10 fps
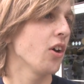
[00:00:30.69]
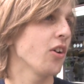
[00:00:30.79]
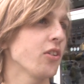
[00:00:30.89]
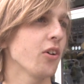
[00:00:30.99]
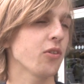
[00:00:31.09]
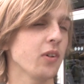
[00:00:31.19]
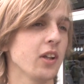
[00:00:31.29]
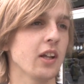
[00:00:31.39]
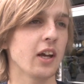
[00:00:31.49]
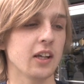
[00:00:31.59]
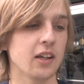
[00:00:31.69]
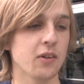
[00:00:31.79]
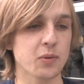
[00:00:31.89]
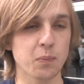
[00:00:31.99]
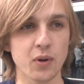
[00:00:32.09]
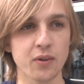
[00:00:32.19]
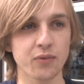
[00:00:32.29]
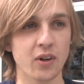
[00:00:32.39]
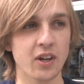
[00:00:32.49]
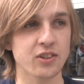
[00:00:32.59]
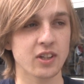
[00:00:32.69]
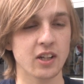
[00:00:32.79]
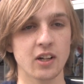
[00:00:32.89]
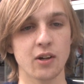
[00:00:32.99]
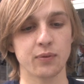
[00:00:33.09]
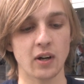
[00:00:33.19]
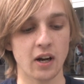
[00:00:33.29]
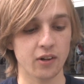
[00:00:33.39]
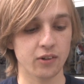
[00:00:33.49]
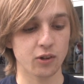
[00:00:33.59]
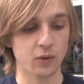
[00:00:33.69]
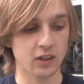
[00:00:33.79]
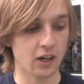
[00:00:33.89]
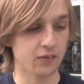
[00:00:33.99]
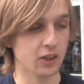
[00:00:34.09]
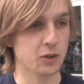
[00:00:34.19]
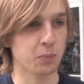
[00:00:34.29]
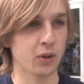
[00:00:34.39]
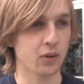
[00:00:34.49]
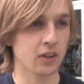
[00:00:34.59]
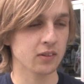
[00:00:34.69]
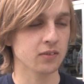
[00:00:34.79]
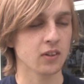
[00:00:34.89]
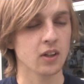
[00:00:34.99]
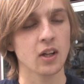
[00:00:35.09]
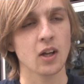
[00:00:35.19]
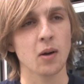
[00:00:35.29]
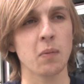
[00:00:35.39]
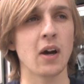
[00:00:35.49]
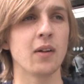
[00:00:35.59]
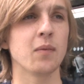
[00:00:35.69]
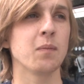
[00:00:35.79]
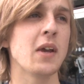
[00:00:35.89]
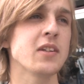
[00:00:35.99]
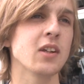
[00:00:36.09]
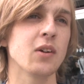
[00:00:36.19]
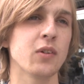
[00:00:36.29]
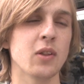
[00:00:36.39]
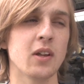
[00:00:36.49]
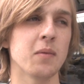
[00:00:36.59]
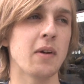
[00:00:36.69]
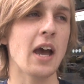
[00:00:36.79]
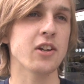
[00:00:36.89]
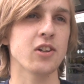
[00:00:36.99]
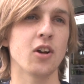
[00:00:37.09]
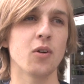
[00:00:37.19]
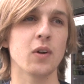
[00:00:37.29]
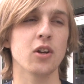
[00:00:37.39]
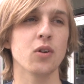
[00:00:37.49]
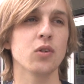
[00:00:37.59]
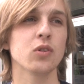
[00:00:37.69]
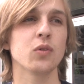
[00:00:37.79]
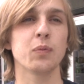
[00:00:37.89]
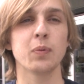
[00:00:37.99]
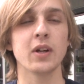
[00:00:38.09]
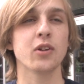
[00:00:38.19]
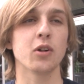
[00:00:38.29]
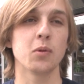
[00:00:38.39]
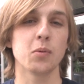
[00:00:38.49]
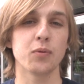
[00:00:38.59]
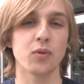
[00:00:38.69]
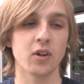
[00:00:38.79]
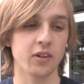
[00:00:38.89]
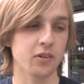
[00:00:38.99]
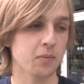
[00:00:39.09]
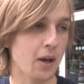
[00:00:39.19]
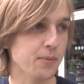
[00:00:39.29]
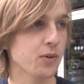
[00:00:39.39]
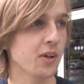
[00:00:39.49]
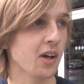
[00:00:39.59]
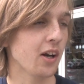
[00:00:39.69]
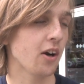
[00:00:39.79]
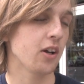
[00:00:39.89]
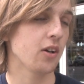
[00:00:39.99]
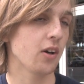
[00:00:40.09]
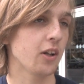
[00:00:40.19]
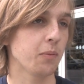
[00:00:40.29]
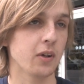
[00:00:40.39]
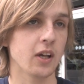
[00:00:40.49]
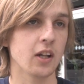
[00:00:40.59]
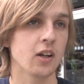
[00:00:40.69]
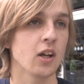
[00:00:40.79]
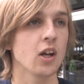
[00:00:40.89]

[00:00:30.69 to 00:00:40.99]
So it was really it was important for us to get enough rounds so we could have a nice pillowing. But basically in the match, we knew we've played Turmoil before on this map, so we kind of already knew how they played.